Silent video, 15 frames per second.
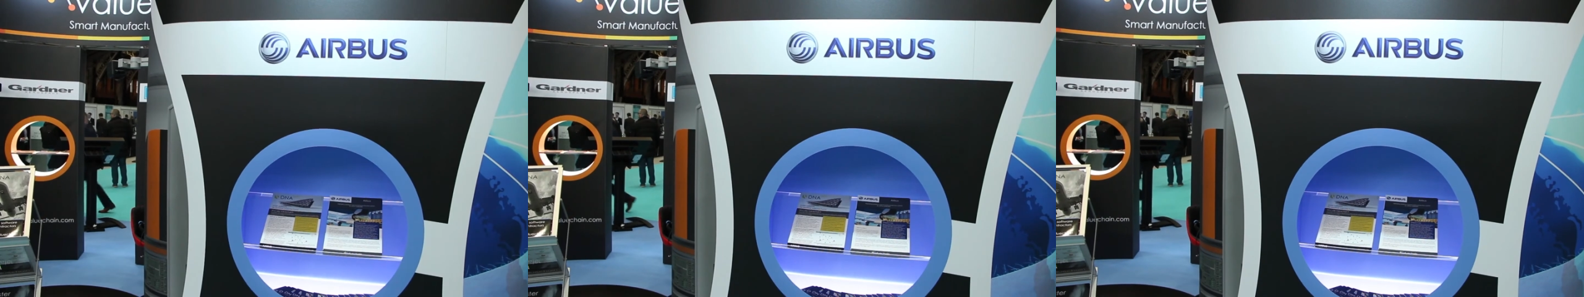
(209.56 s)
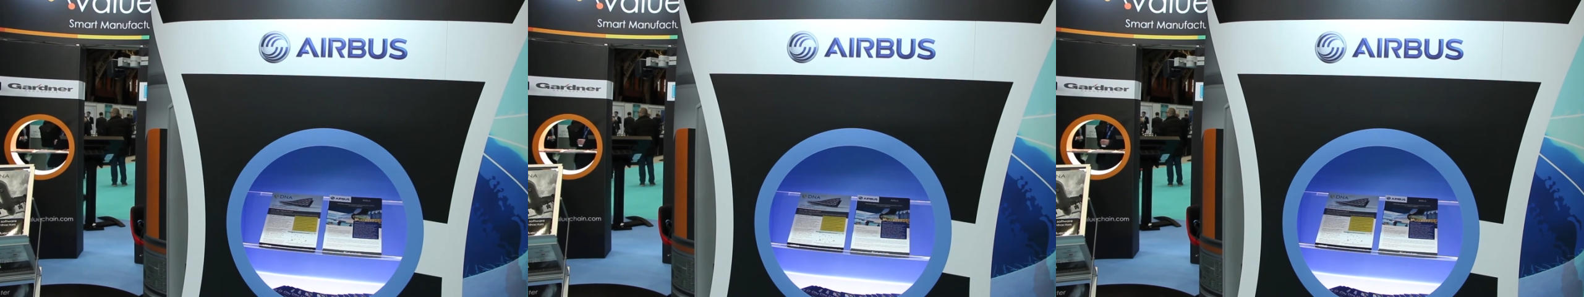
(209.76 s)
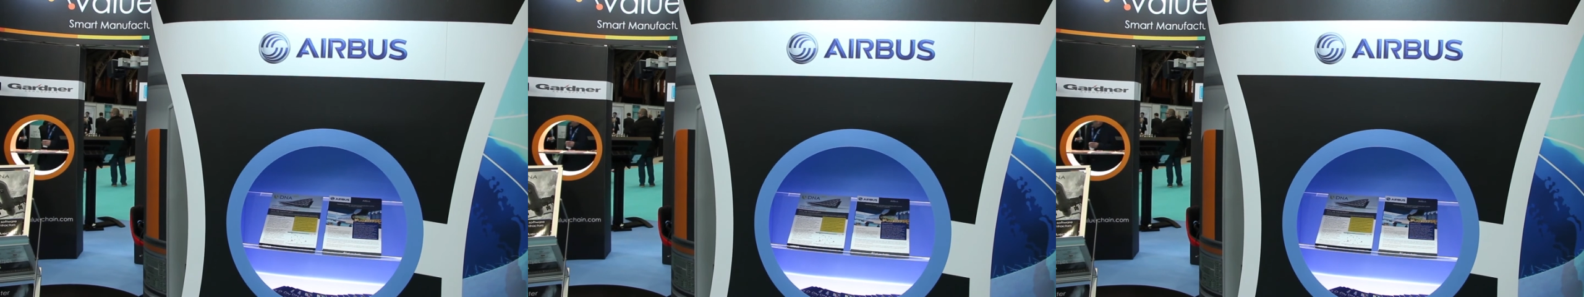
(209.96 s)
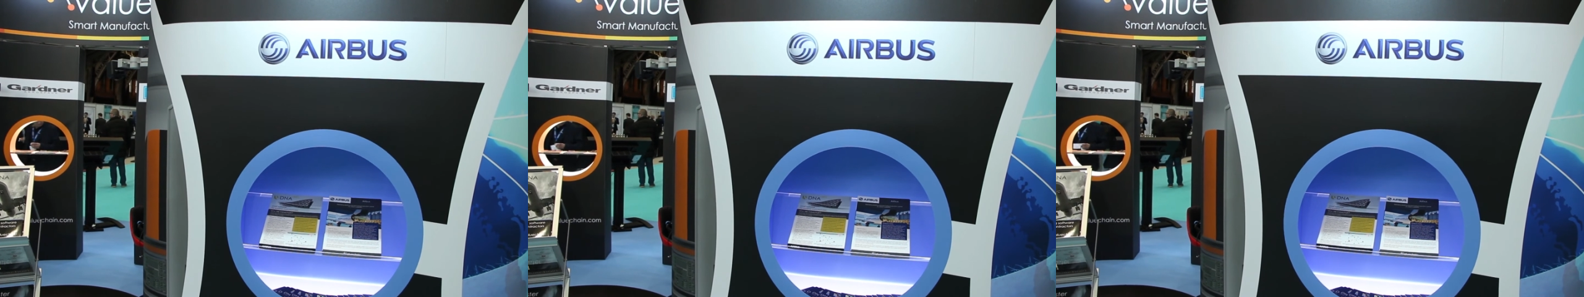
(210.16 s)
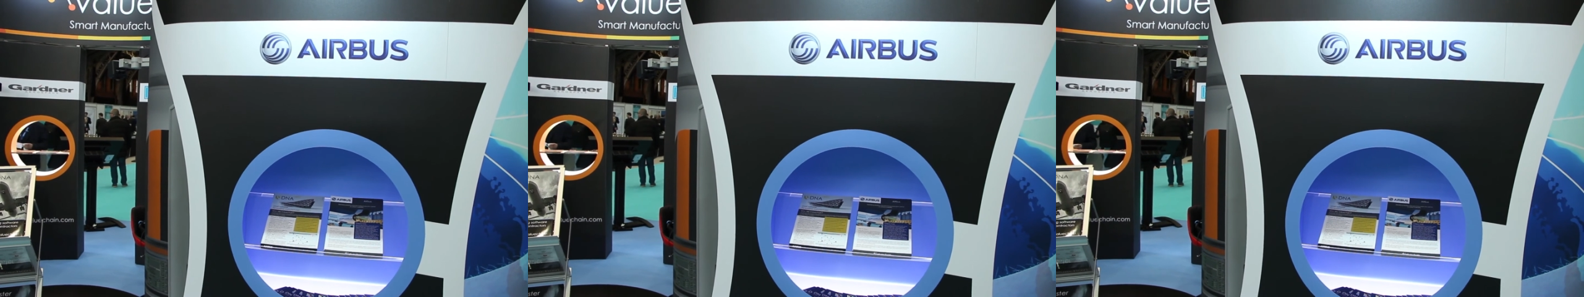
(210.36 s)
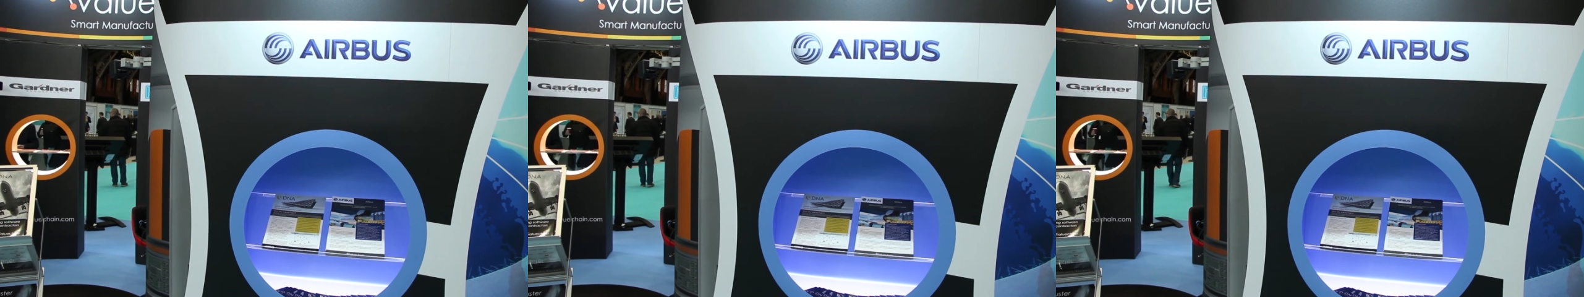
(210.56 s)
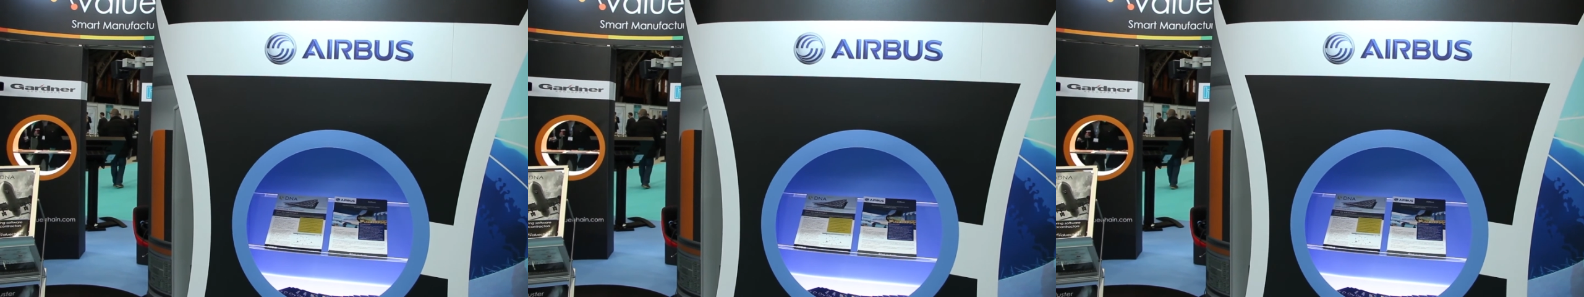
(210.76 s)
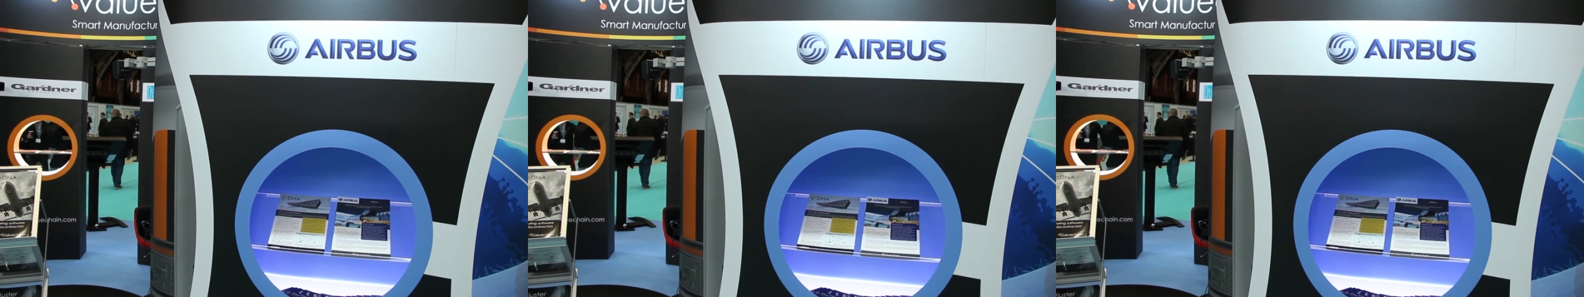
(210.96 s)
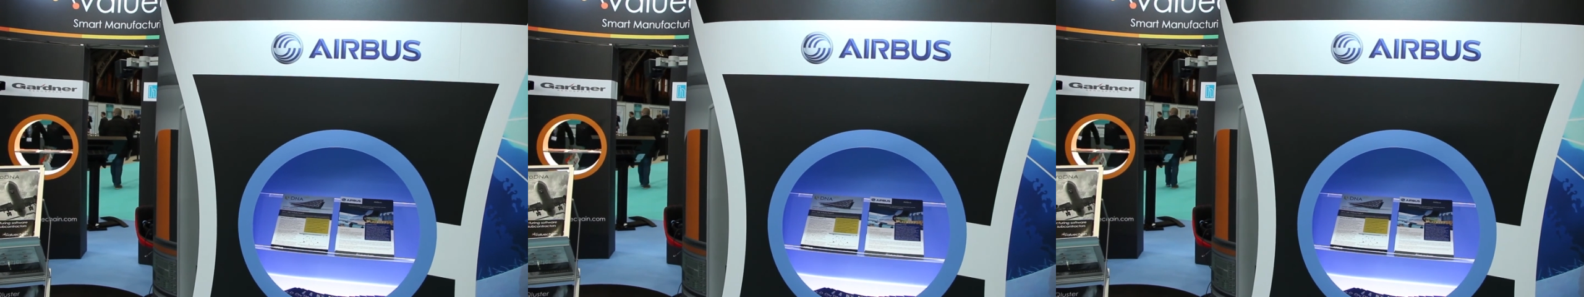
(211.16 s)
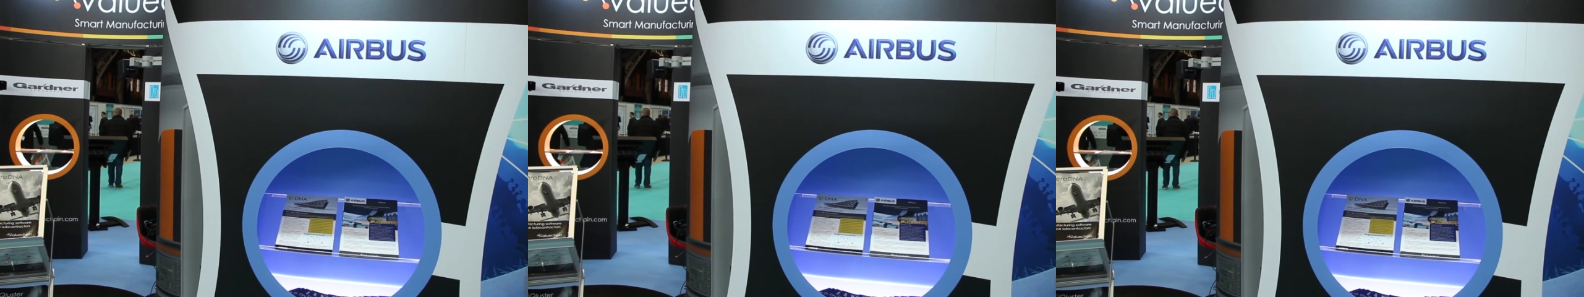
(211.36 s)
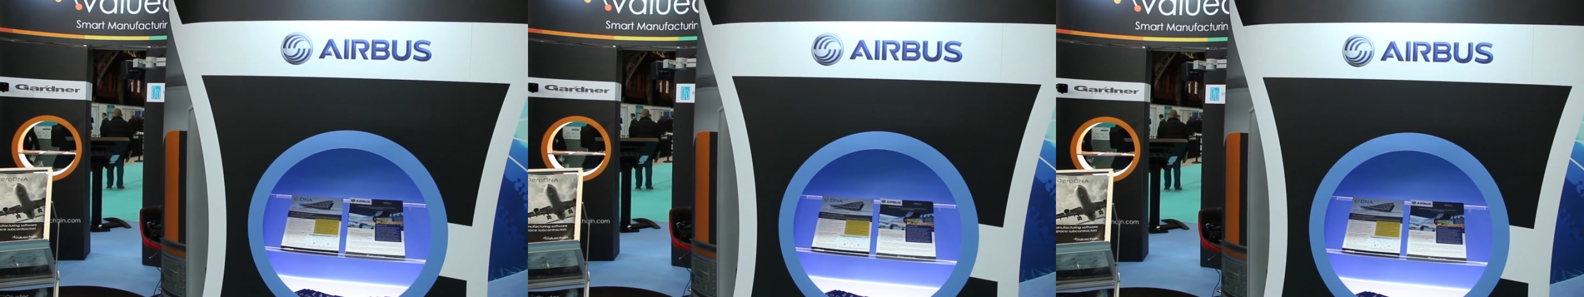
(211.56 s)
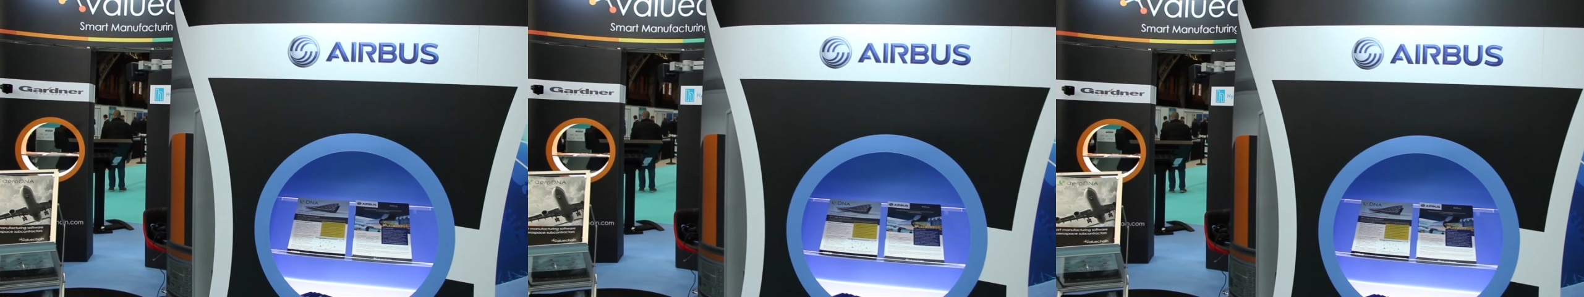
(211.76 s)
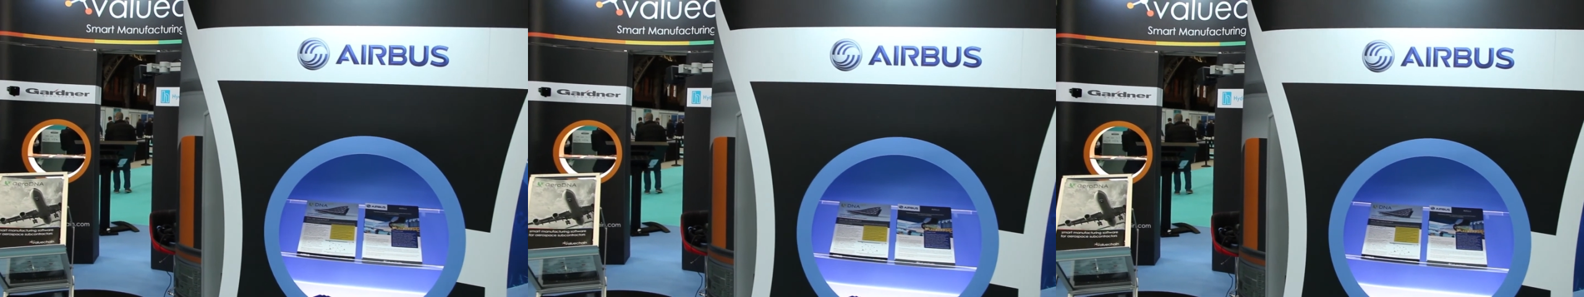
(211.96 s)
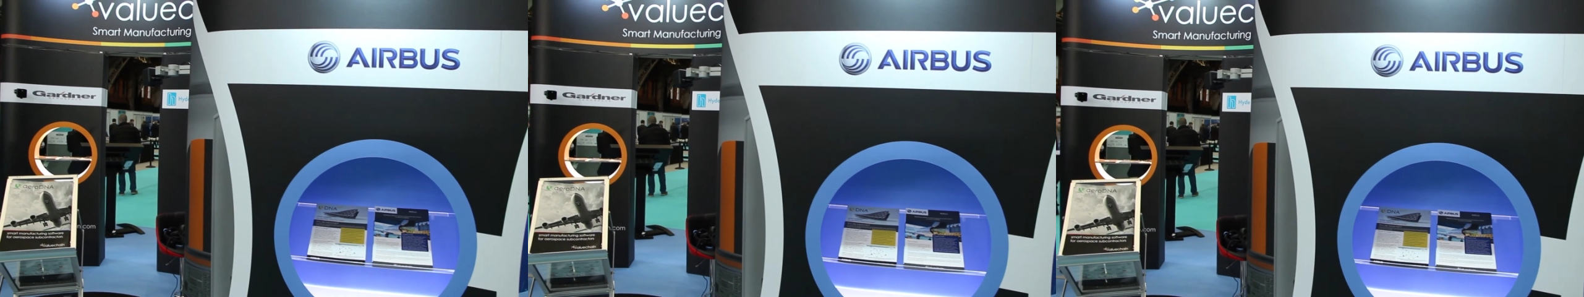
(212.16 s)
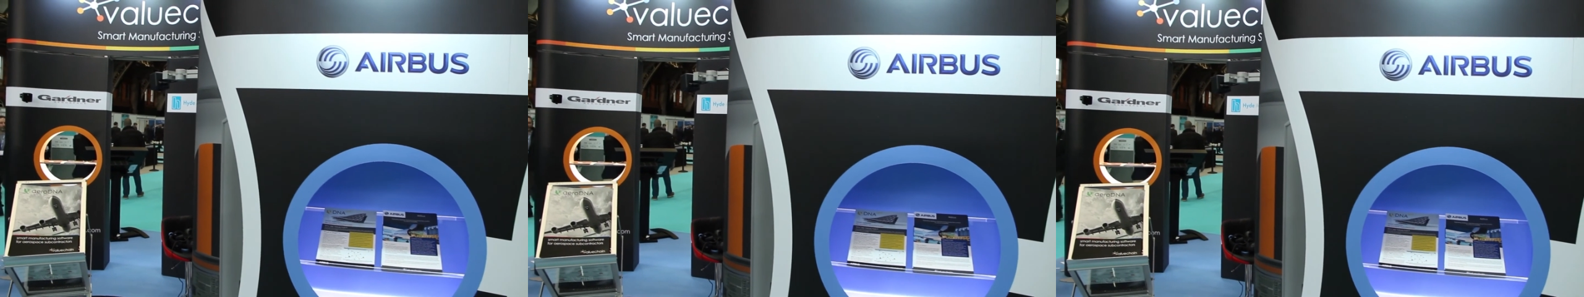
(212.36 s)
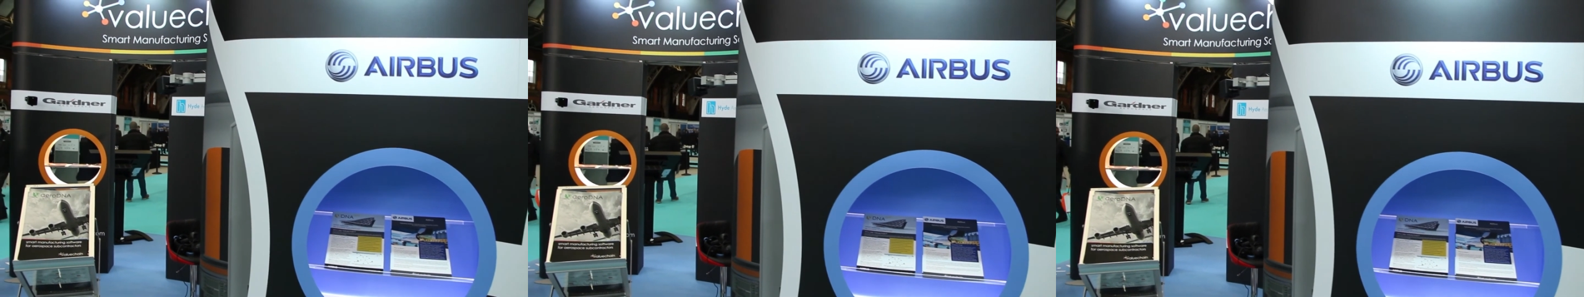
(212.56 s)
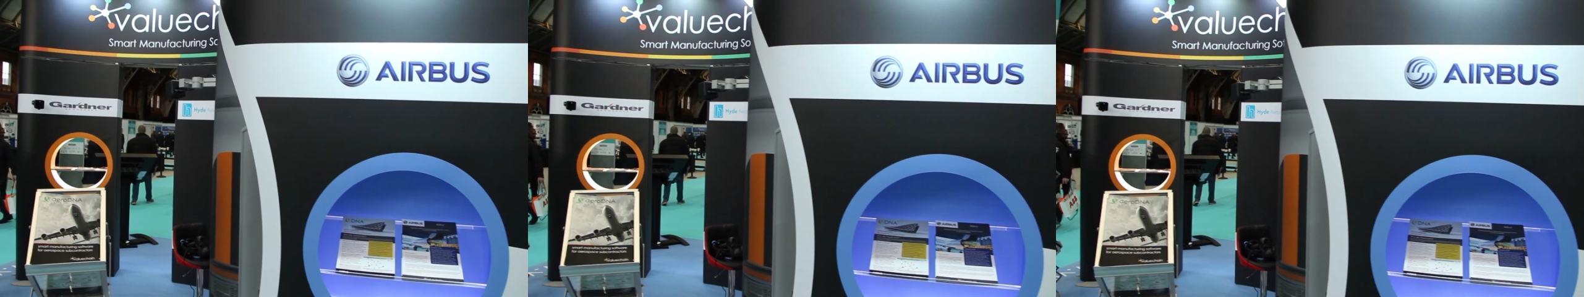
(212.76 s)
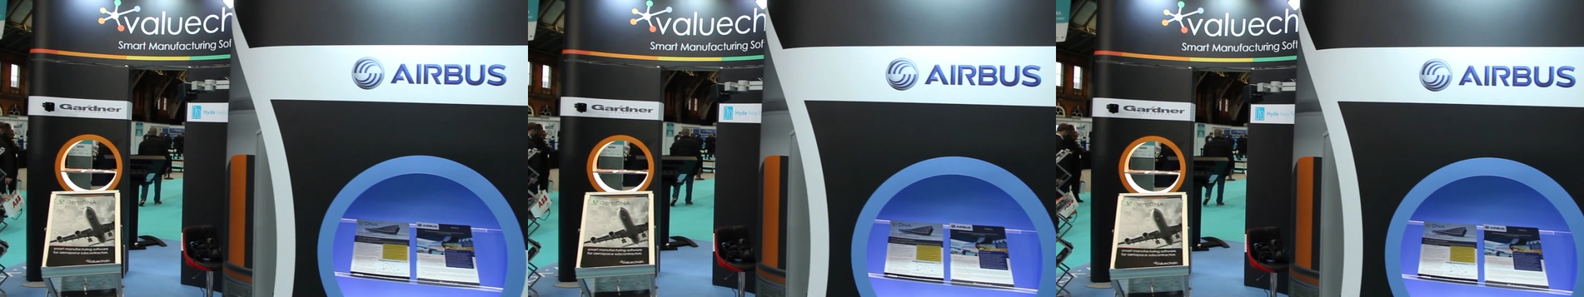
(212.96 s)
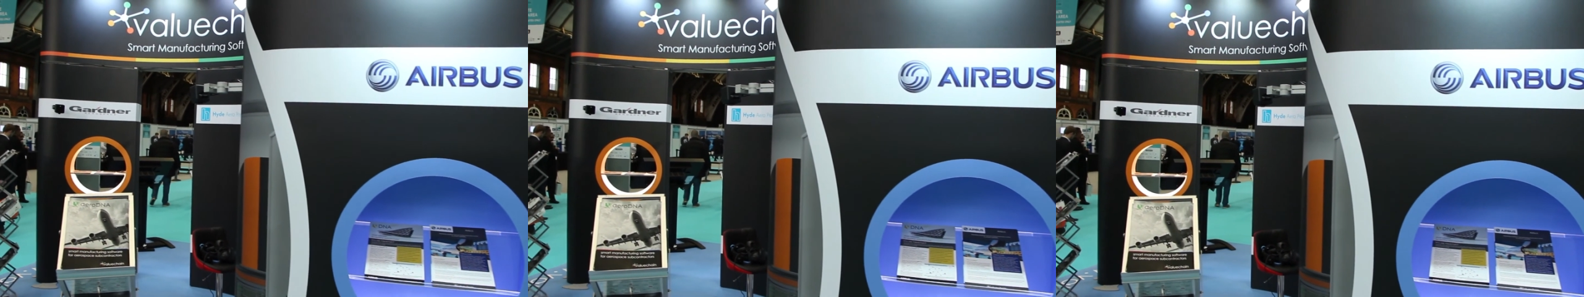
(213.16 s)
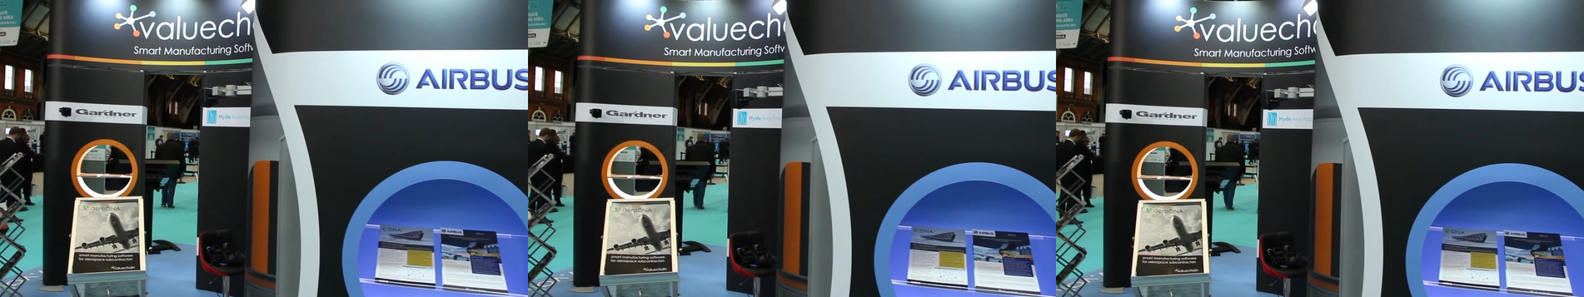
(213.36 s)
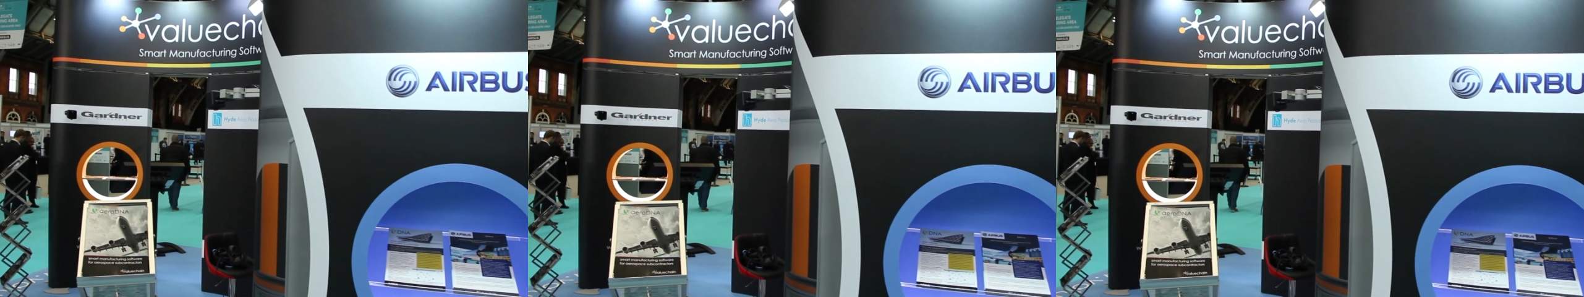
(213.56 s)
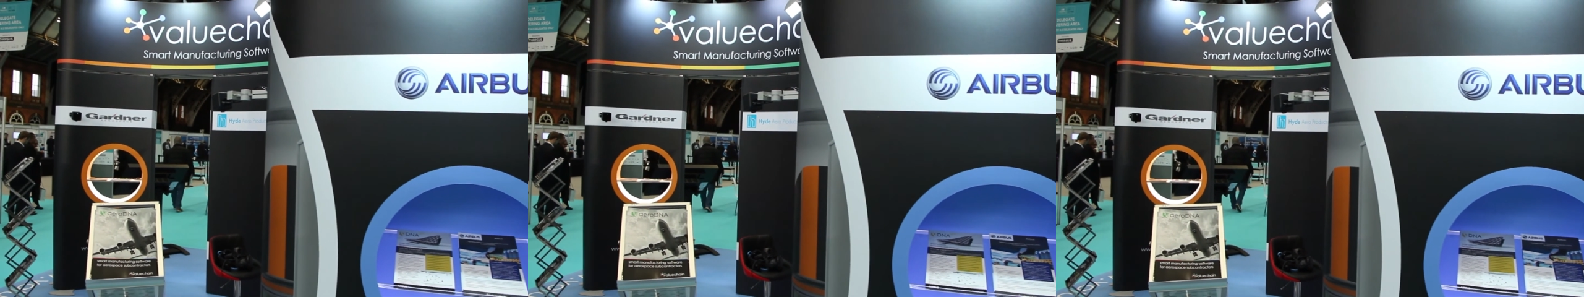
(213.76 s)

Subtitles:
[unreadable: no face in view]